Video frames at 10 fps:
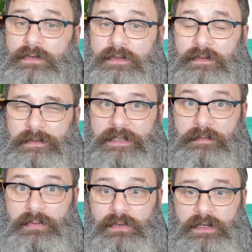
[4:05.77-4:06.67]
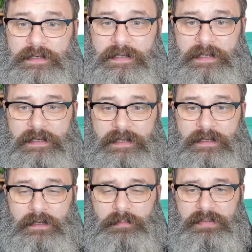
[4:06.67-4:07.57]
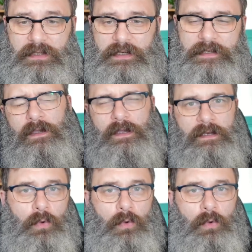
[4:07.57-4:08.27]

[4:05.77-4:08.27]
because I'll need the port ID and hit apply. All right.